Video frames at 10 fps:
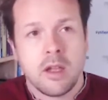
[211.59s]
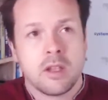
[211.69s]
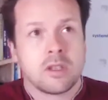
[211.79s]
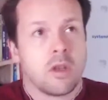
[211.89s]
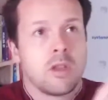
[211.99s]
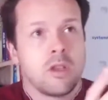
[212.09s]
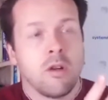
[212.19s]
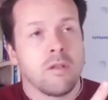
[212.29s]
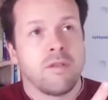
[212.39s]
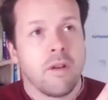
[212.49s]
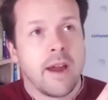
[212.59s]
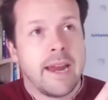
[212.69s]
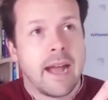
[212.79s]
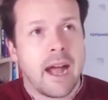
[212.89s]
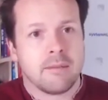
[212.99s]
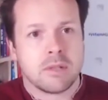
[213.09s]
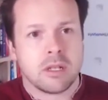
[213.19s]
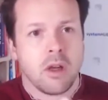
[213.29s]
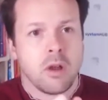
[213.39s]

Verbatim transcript: so that you're freed up to go,